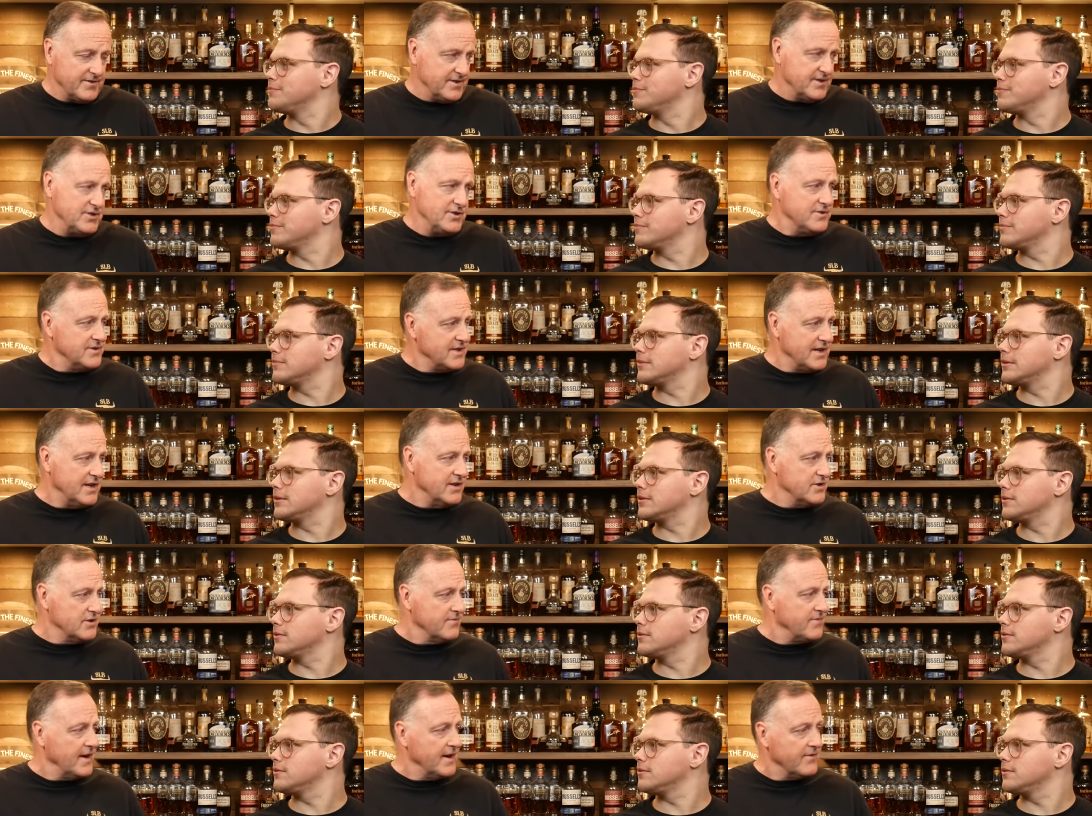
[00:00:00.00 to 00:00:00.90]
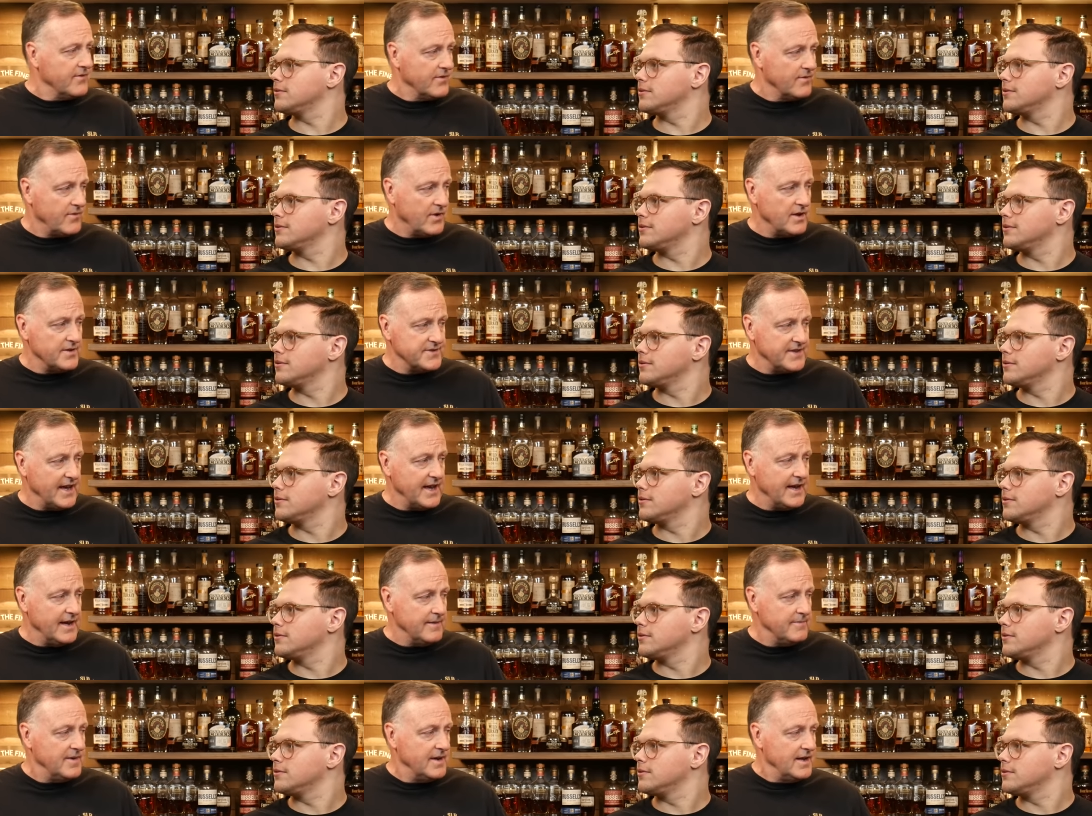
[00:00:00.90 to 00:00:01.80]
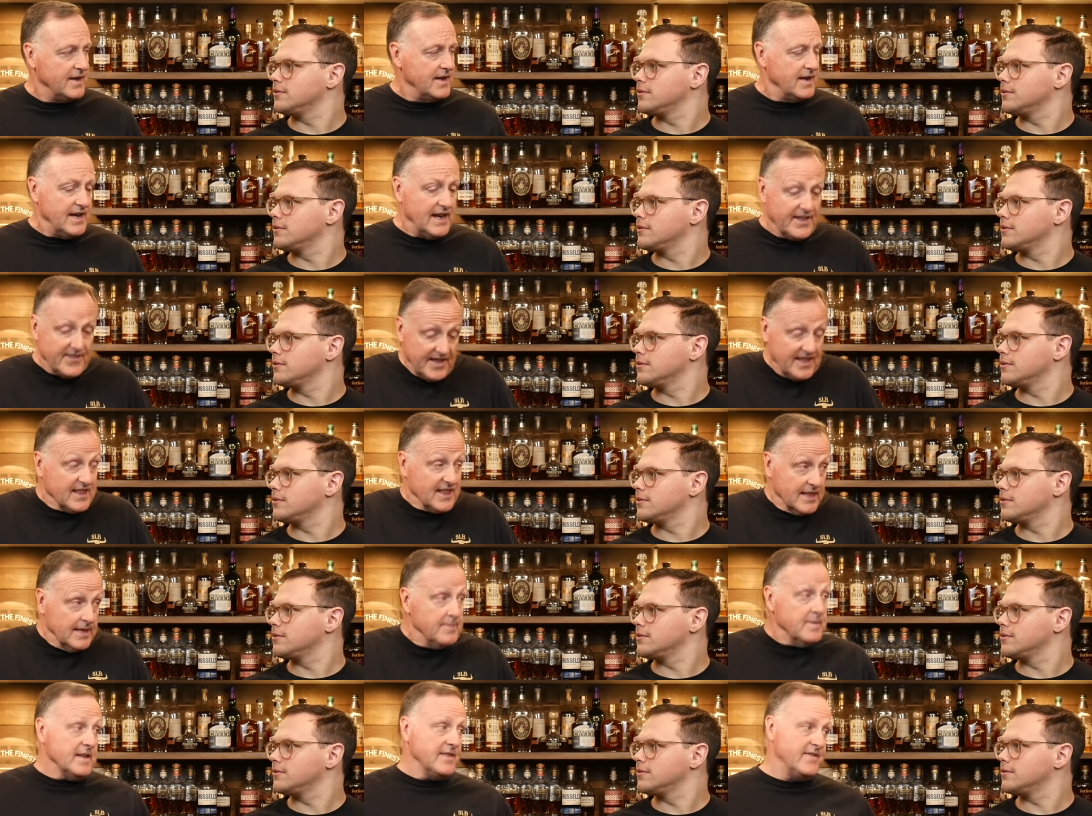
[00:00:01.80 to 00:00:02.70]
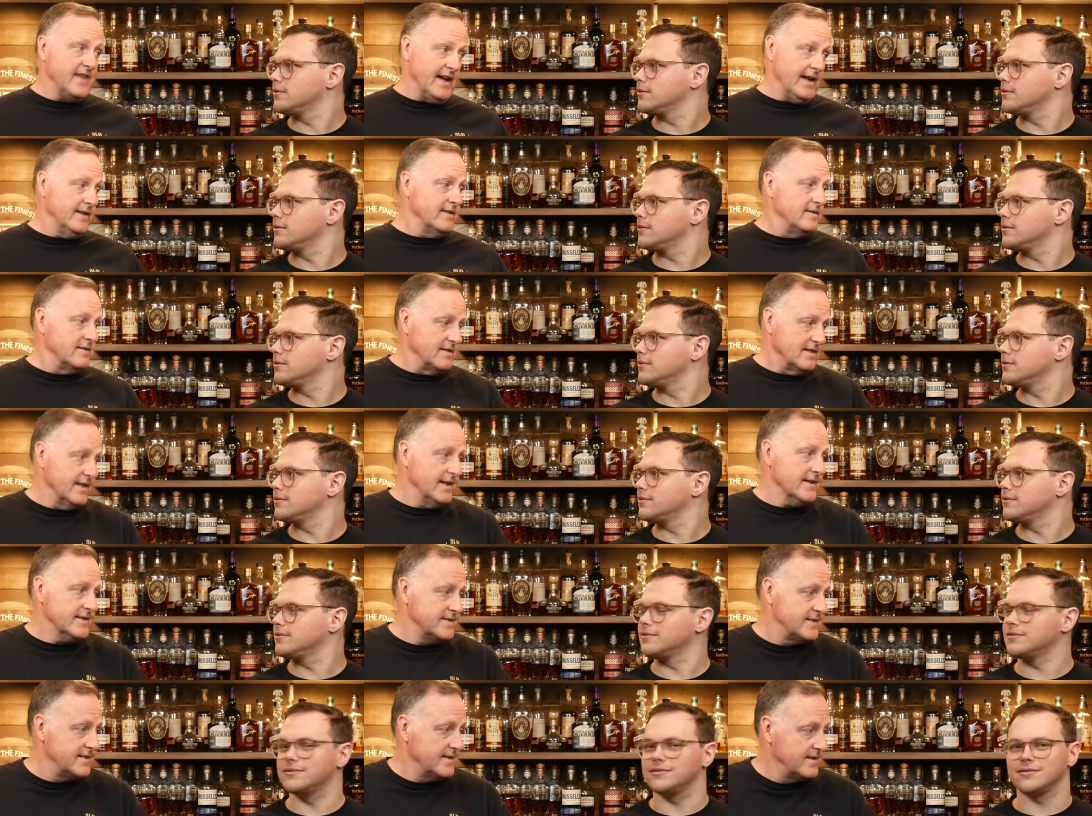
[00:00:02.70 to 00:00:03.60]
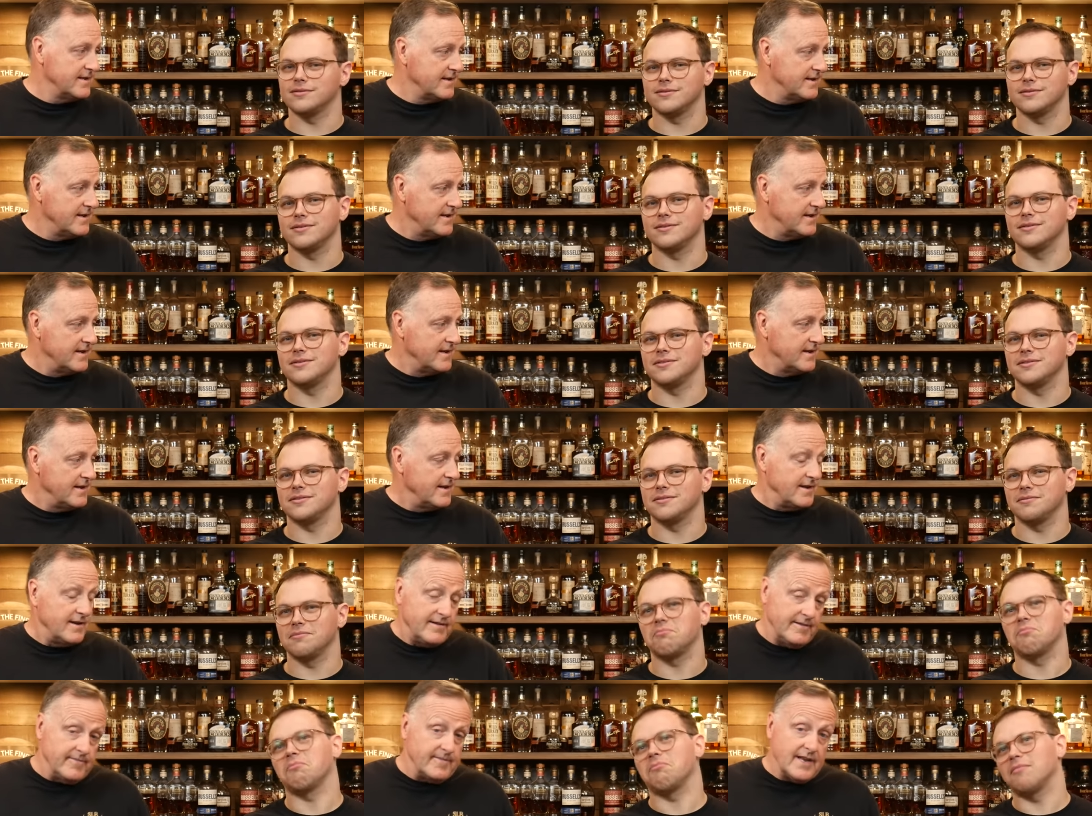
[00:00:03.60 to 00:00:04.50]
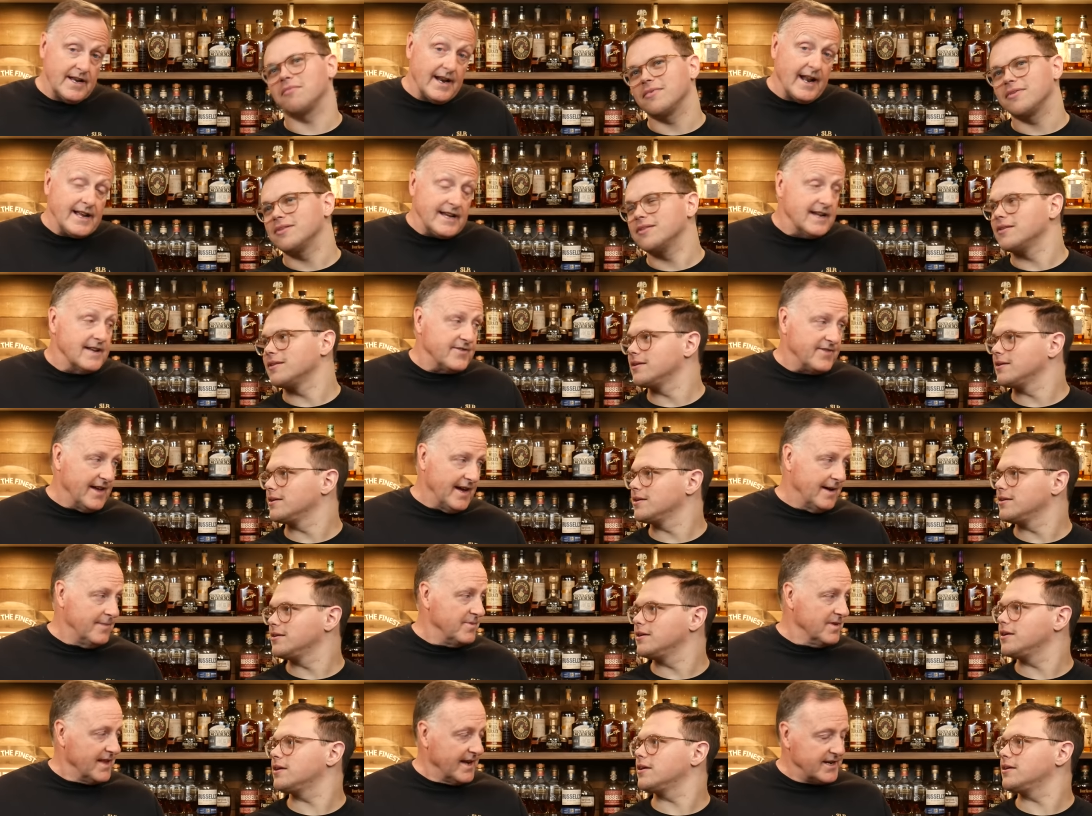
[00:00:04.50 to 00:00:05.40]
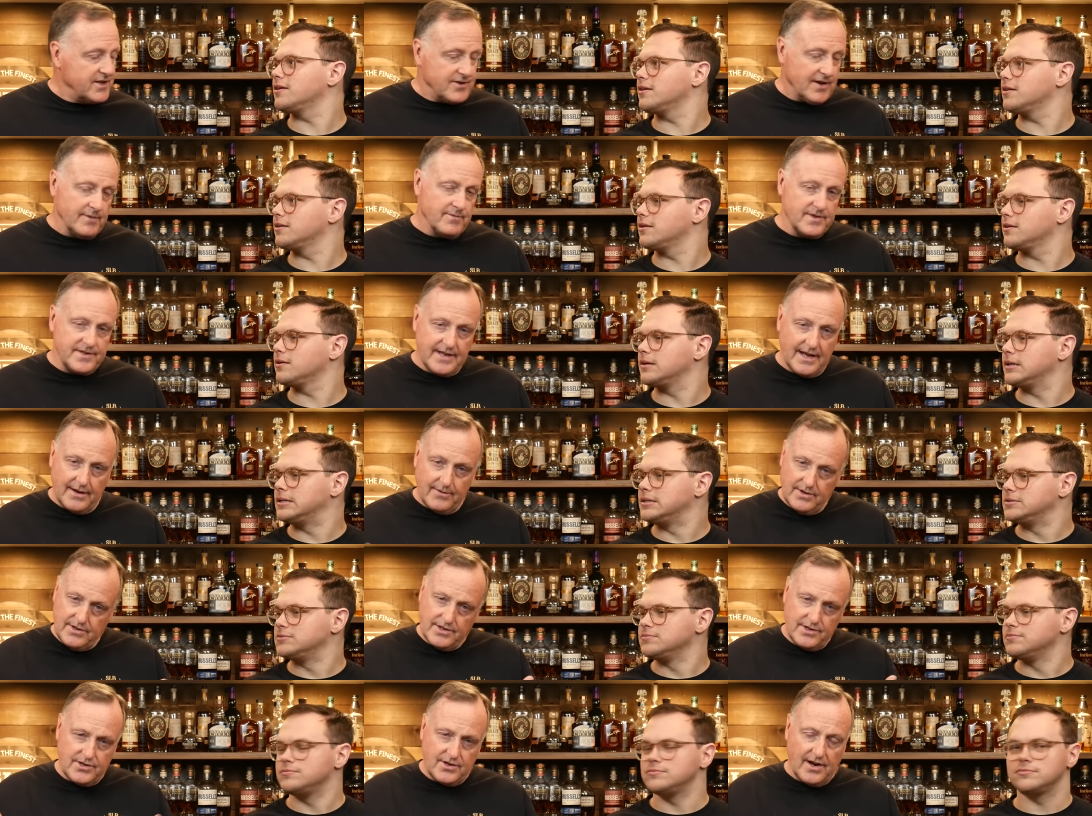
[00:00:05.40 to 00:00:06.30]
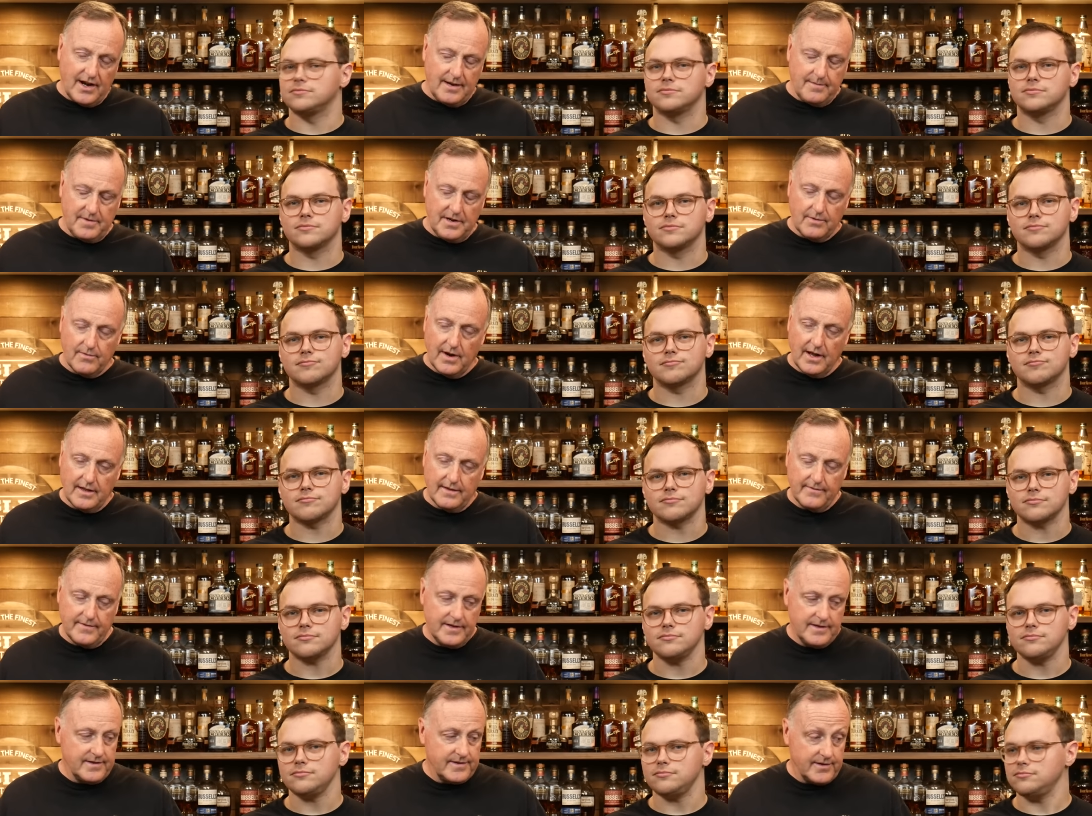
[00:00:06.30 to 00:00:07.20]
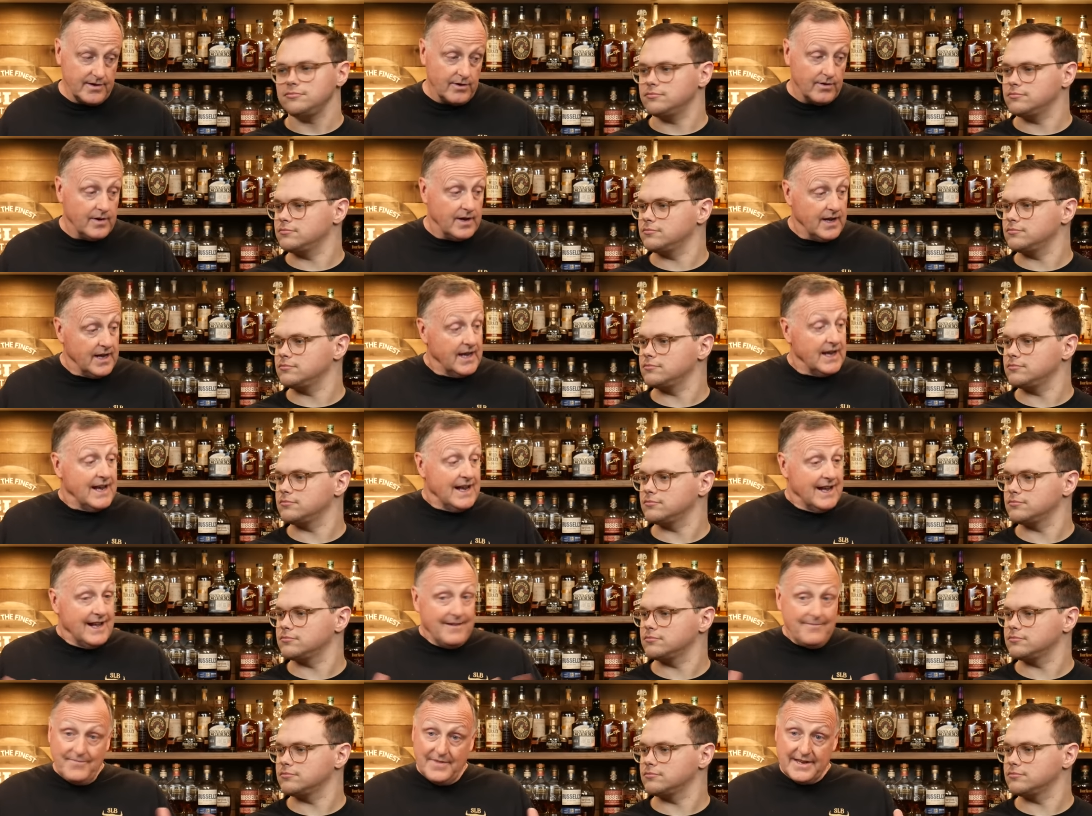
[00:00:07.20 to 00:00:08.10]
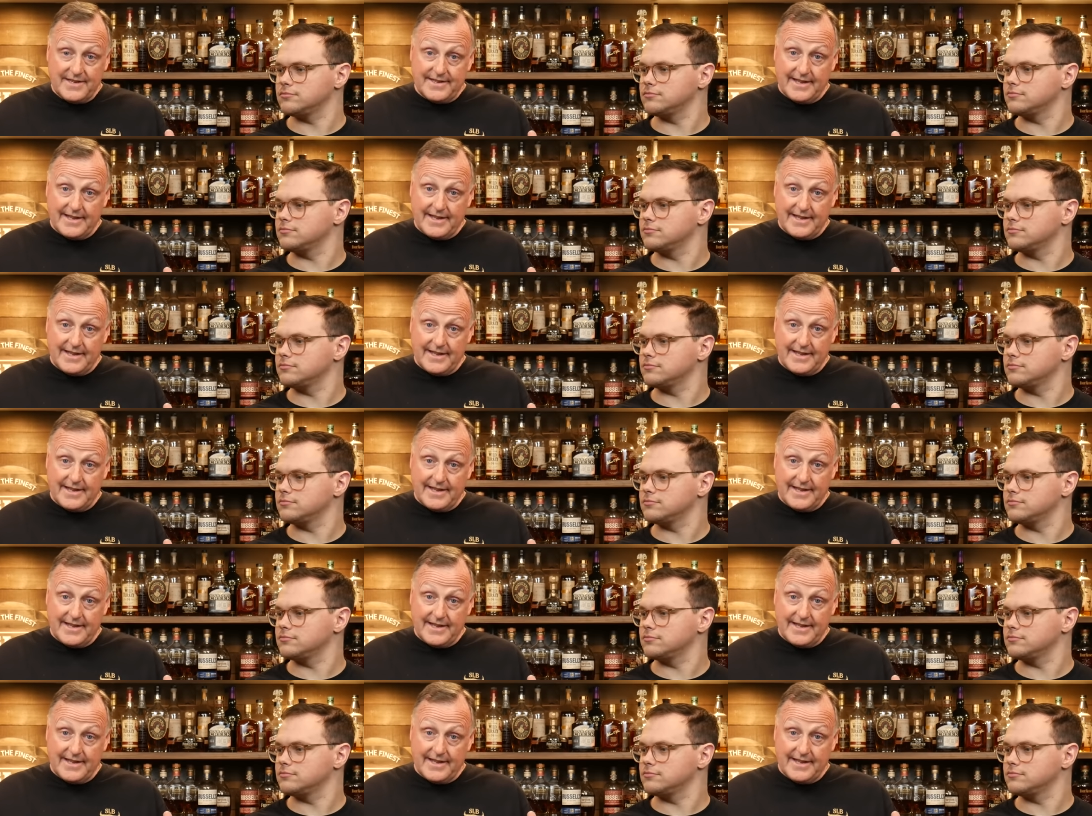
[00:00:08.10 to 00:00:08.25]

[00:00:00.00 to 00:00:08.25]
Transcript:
Speaker 1: that you say is your favorite of all time, and then limit that list?" And, and I get that, but yeah. like Trent was saying, we're just trying to be relevant. So this